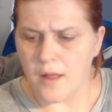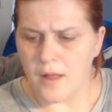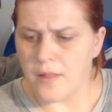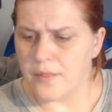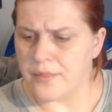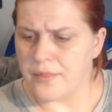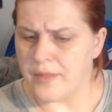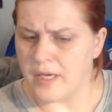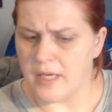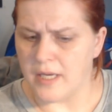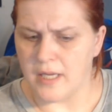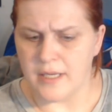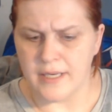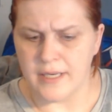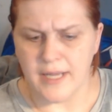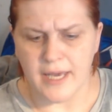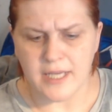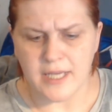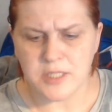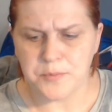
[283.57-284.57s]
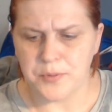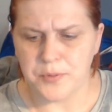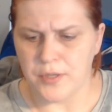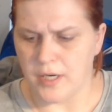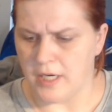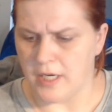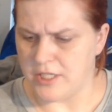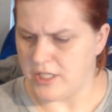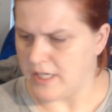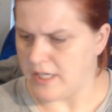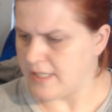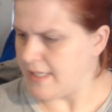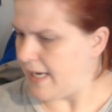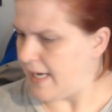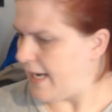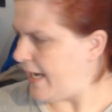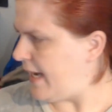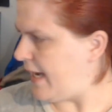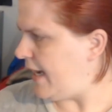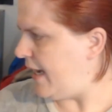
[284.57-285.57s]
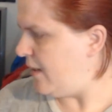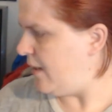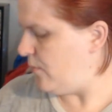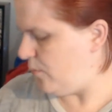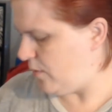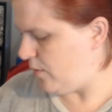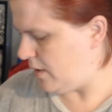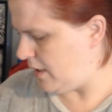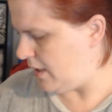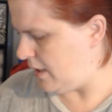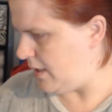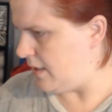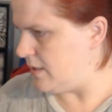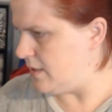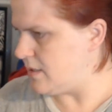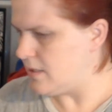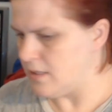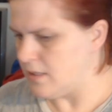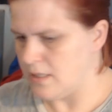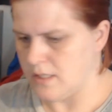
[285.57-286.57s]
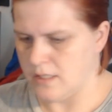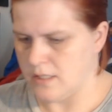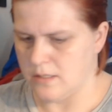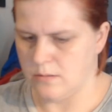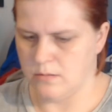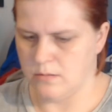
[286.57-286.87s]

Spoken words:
the next project I had was,